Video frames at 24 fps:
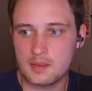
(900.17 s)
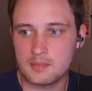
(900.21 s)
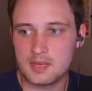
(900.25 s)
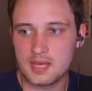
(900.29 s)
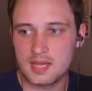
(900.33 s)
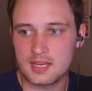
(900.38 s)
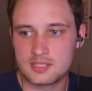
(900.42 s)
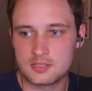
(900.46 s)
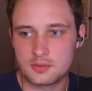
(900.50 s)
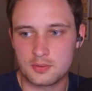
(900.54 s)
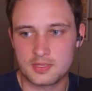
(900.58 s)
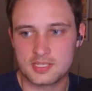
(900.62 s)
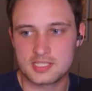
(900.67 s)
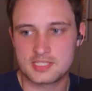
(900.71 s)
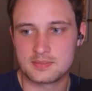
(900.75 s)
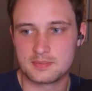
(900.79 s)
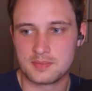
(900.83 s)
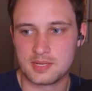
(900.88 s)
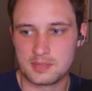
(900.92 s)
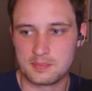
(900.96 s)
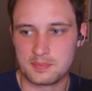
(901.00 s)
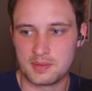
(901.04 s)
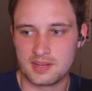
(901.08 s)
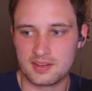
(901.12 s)
had twice as
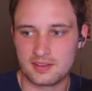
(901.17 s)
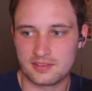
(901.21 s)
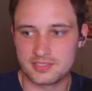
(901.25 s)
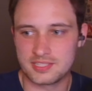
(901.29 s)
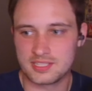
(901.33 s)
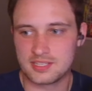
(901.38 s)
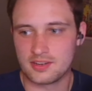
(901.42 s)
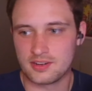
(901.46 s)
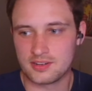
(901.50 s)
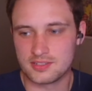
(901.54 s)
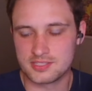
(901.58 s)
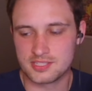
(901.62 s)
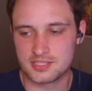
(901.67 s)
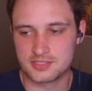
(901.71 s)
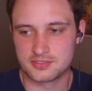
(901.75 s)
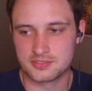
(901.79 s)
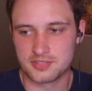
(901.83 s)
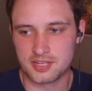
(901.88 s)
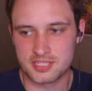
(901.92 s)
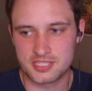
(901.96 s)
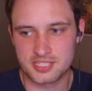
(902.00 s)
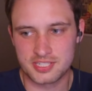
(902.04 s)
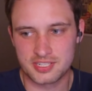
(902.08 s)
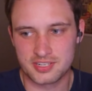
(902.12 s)
many penalty yards as
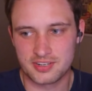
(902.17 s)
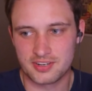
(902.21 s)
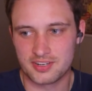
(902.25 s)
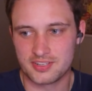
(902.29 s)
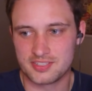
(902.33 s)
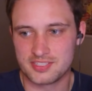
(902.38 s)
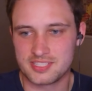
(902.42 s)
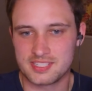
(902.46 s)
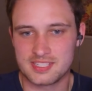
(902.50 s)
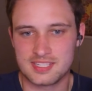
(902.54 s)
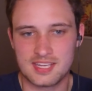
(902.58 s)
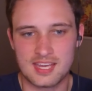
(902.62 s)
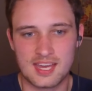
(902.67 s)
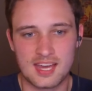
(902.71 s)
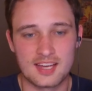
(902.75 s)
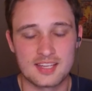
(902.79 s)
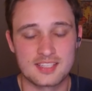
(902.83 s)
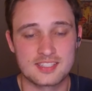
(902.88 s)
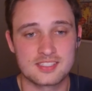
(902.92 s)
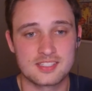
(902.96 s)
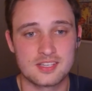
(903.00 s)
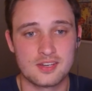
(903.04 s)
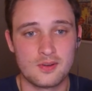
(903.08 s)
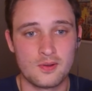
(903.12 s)
rushing yards. Yeah,
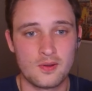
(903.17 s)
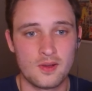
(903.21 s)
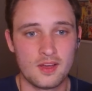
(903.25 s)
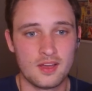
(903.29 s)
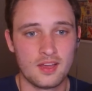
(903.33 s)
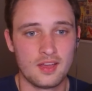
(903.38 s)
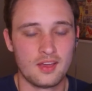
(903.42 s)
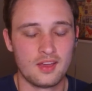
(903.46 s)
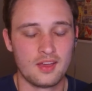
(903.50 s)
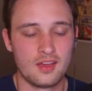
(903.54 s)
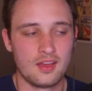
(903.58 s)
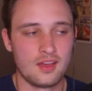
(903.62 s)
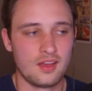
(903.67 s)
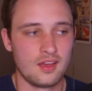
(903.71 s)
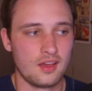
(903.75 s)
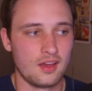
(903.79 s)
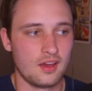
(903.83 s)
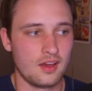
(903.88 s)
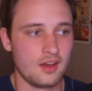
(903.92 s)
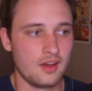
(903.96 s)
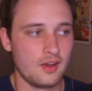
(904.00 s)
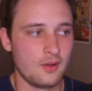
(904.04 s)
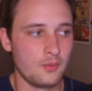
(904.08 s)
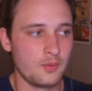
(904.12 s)
so
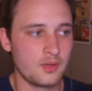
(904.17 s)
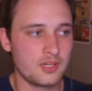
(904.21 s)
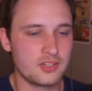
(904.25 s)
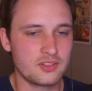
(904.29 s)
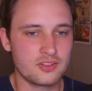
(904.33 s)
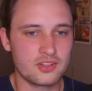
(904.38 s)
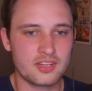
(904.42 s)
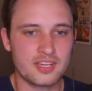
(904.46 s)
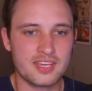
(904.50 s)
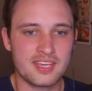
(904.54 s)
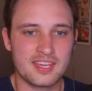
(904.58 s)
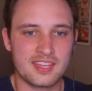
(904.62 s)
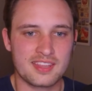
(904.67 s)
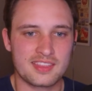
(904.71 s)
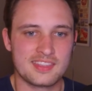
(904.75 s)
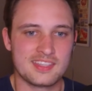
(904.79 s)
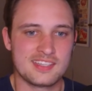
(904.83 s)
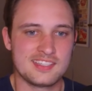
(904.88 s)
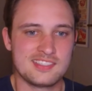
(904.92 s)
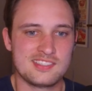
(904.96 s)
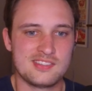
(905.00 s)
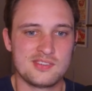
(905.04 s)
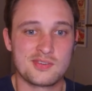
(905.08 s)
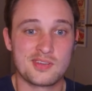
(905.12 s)
when you're looking at
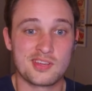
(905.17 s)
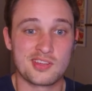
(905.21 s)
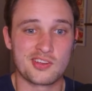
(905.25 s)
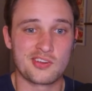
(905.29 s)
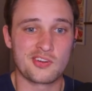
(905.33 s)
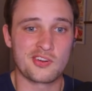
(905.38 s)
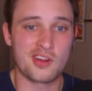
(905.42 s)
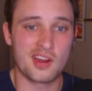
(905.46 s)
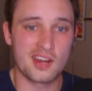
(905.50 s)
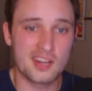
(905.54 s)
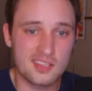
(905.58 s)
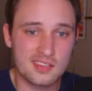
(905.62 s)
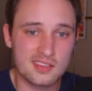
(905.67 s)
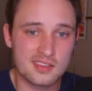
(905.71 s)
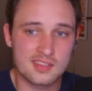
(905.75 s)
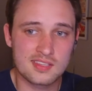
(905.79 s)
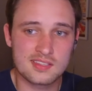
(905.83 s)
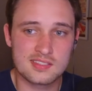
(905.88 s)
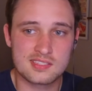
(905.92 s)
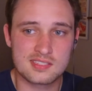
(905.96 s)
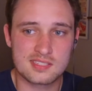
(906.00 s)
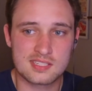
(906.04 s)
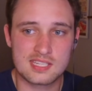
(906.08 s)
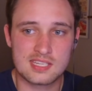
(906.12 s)
things you can credit
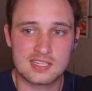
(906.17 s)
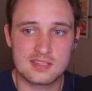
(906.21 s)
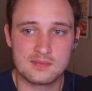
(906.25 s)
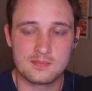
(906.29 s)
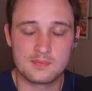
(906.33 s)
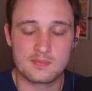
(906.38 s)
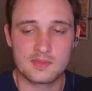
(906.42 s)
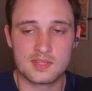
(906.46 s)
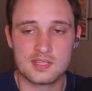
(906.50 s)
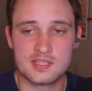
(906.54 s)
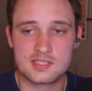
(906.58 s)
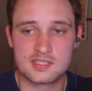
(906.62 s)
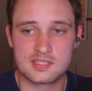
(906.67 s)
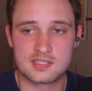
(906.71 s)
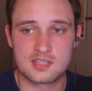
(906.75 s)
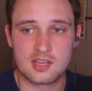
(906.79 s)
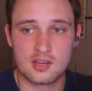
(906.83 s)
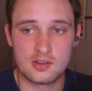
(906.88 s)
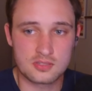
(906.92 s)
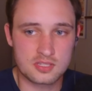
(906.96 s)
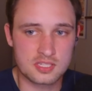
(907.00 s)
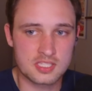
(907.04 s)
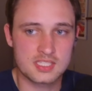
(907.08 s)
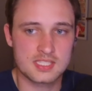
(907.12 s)
this
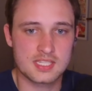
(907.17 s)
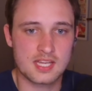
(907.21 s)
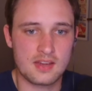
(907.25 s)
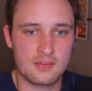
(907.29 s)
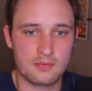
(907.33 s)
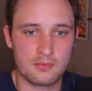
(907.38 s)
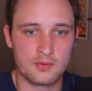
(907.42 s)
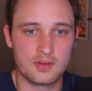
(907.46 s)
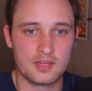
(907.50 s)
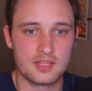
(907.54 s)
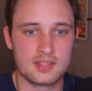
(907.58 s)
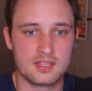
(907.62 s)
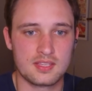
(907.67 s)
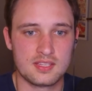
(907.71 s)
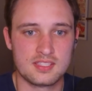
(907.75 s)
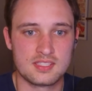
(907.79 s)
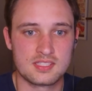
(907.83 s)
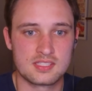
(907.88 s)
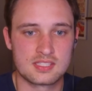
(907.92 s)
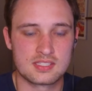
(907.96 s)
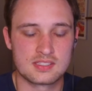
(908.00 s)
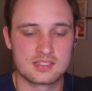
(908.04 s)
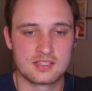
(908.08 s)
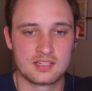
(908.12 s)
coaching staff with,
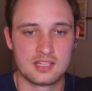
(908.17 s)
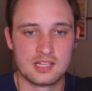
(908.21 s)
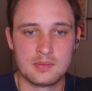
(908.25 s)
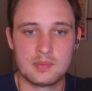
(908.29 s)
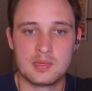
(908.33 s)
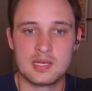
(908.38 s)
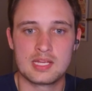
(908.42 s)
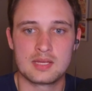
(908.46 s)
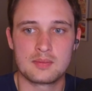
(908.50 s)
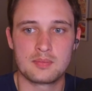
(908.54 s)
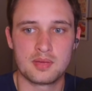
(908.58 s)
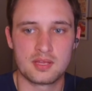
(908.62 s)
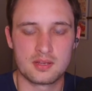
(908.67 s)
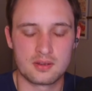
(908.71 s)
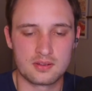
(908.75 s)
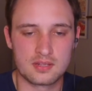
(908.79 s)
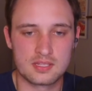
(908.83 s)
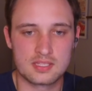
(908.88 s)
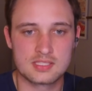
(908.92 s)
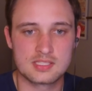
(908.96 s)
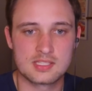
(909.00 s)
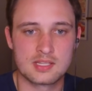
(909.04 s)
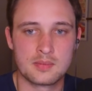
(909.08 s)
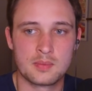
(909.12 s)
it's limiting
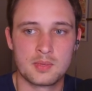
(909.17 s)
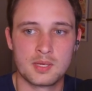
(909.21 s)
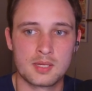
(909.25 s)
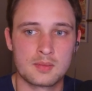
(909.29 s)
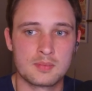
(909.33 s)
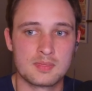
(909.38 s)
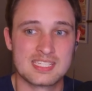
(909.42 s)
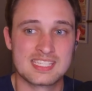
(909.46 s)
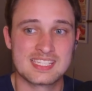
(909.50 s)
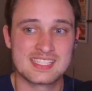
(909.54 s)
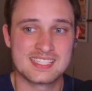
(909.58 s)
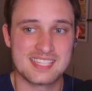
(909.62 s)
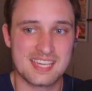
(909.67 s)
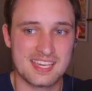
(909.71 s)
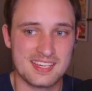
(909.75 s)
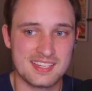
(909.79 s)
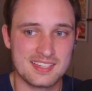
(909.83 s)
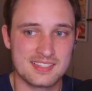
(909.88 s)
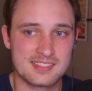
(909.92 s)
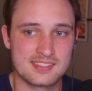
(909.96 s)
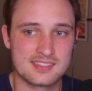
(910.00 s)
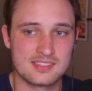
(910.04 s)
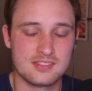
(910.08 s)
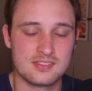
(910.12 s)
penalties, limiting
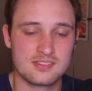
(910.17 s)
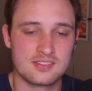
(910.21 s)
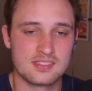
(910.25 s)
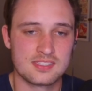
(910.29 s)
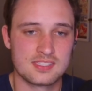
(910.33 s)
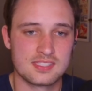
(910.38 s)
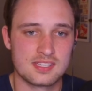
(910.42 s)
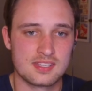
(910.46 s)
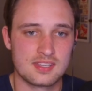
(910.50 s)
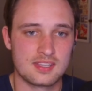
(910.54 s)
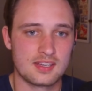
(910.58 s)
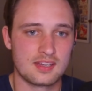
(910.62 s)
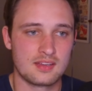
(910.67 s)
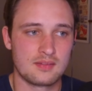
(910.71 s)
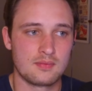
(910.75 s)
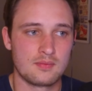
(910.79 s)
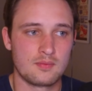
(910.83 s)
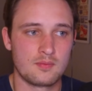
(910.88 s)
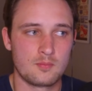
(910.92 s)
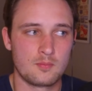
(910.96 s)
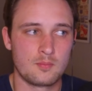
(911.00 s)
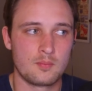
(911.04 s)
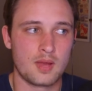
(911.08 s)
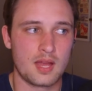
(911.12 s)
mistakes. You can see that
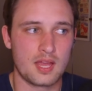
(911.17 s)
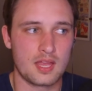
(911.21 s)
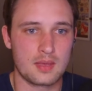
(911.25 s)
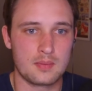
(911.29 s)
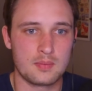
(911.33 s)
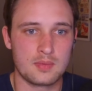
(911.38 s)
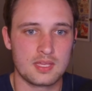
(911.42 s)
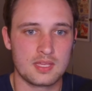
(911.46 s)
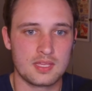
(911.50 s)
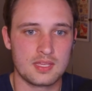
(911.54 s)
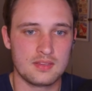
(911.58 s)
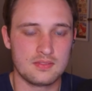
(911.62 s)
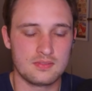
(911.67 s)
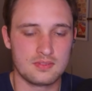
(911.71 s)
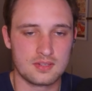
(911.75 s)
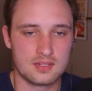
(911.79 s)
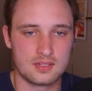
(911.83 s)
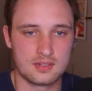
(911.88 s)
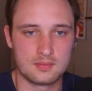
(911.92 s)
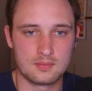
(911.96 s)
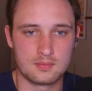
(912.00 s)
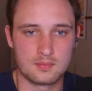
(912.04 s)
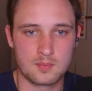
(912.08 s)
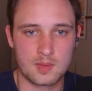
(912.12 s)
Miami, even
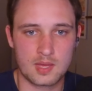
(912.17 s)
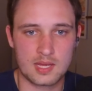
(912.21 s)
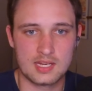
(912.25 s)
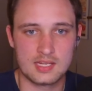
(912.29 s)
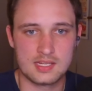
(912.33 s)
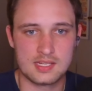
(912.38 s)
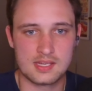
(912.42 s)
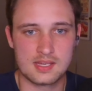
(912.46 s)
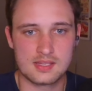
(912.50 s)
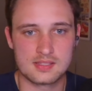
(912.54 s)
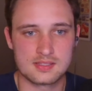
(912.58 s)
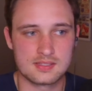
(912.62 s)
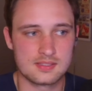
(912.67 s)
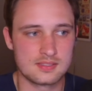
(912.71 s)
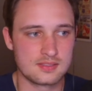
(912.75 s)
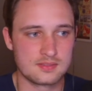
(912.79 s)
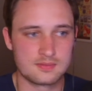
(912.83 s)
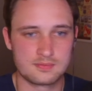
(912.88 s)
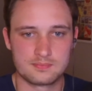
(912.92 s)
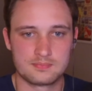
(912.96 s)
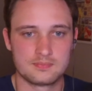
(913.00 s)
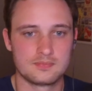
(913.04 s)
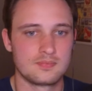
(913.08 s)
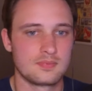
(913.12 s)
in Manny Diaz's
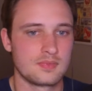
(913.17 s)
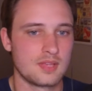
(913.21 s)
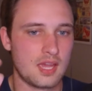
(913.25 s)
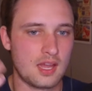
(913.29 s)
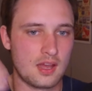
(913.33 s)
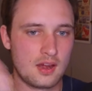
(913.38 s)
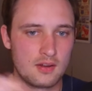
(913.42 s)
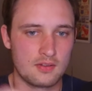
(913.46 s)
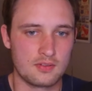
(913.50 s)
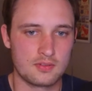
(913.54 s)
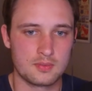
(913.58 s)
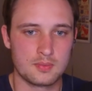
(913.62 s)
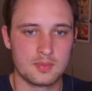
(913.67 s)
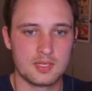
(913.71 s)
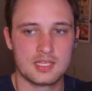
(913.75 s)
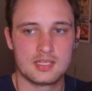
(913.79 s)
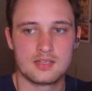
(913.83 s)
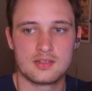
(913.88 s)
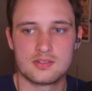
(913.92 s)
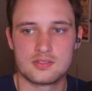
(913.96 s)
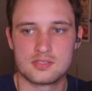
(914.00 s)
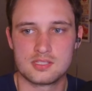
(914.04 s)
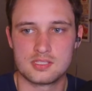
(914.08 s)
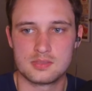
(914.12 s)
however many
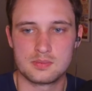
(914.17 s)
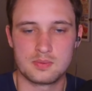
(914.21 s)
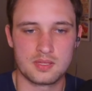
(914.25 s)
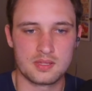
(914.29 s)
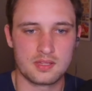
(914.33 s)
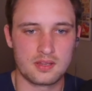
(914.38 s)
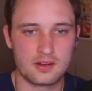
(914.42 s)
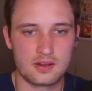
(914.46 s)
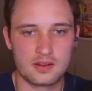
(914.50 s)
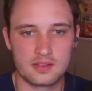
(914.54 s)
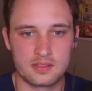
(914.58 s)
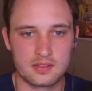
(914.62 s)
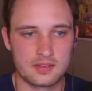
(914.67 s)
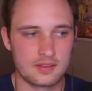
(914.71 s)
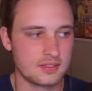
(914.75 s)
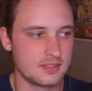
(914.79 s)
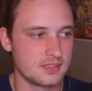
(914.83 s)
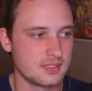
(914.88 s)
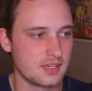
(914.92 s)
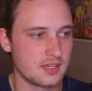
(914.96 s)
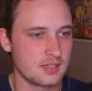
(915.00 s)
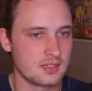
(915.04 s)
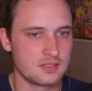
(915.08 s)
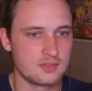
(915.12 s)
years he's been there, I think
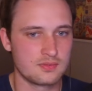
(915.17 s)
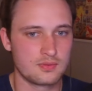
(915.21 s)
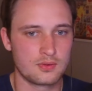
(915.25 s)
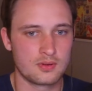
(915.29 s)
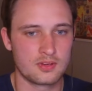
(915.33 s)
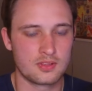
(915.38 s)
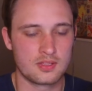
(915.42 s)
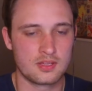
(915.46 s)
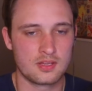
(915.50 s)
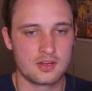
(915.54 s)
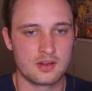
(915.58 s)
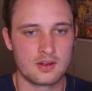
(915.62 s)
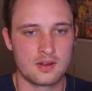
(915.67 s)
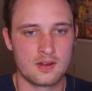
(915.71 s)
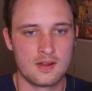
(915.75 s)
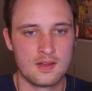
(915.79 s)
it's like his third year,